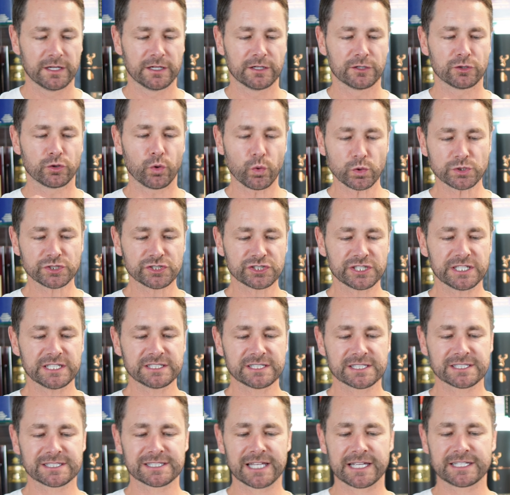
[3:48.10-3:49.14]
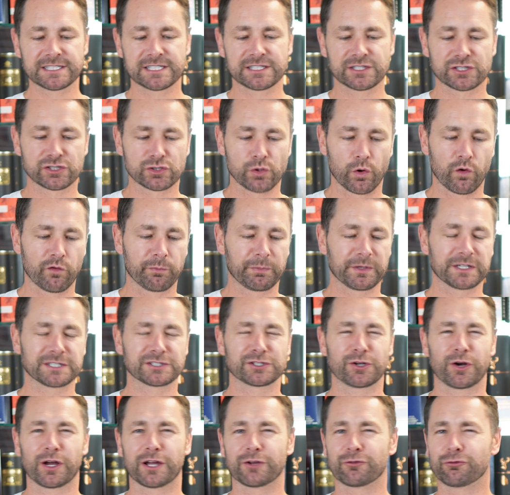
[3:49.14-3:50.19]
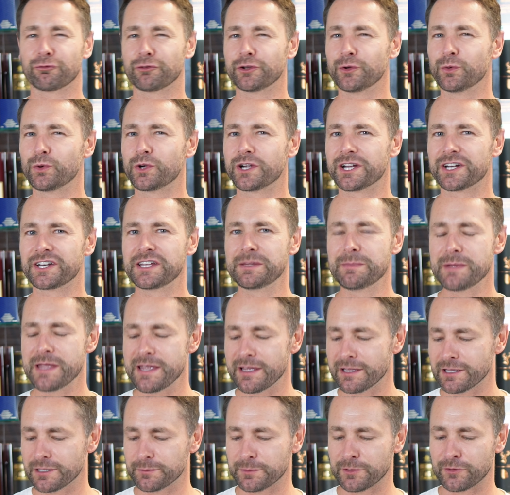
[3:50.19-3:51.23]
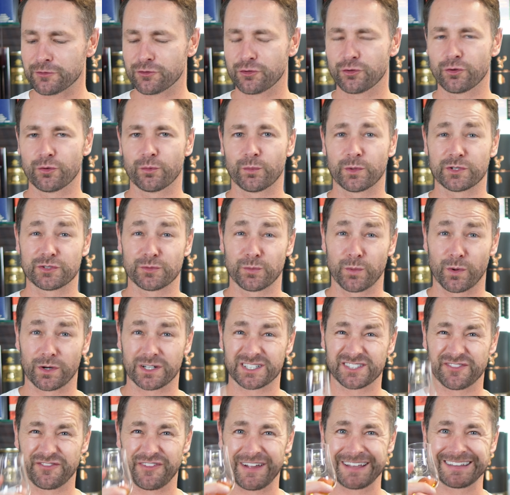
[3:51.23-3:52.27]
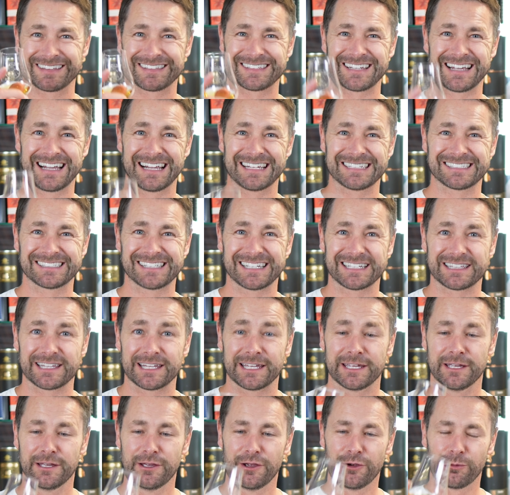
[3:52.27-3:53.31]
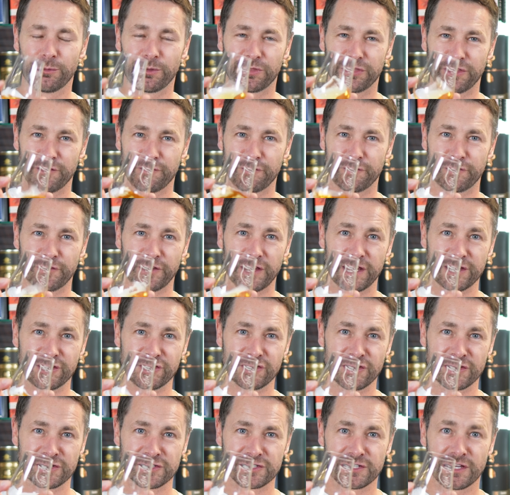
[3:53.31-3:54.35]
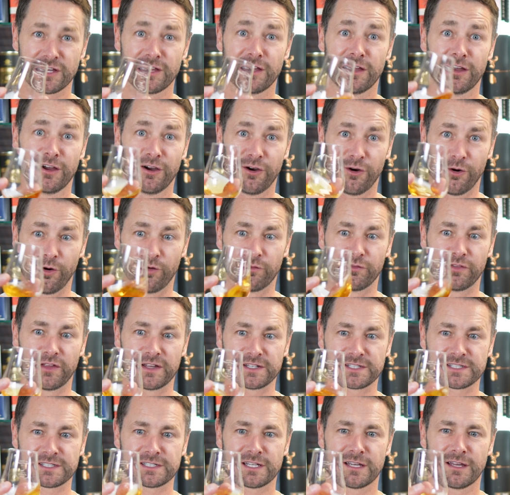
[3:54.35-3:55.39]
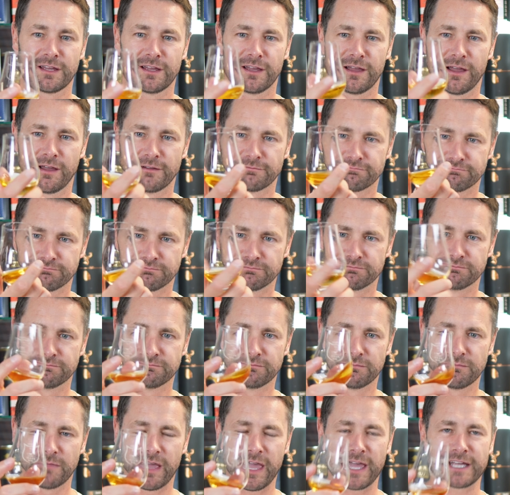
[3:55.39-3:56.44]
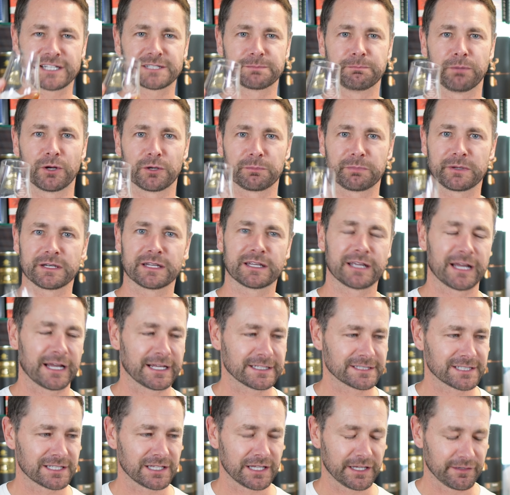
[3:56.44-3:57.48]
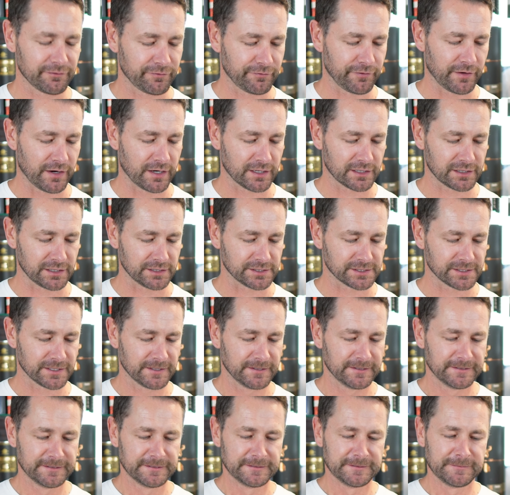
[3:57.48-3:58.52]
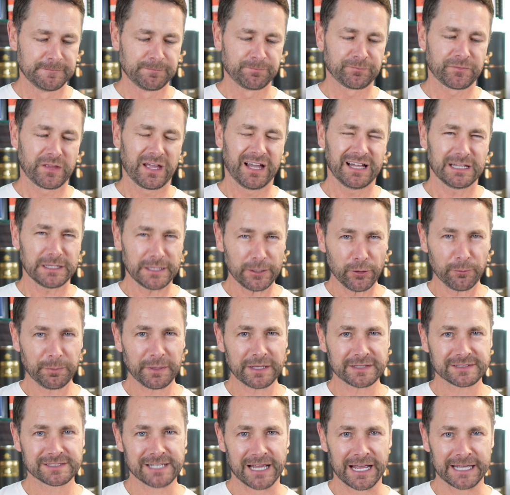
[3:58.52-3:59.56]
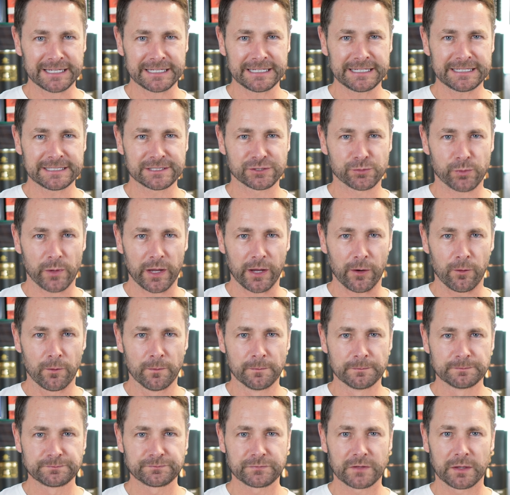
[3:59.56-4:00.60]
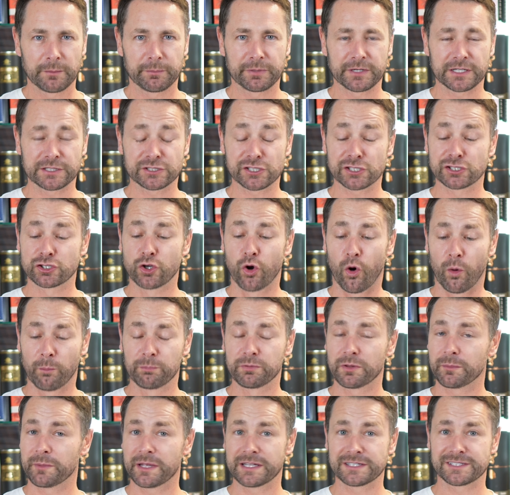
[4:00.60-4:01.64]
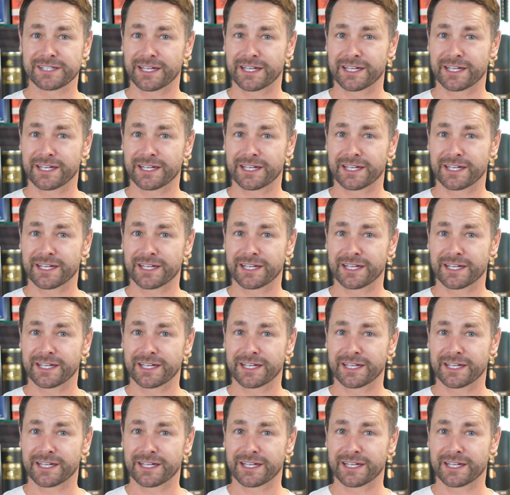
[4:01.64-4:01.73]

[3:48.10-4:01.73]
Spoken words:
Goat's cheese is nice and soft, but it's got a real creamy element to it, which works fantastically with the freshness of this ex-bourbon cask Glenfarclas. A little bit tangy as well, but it just complements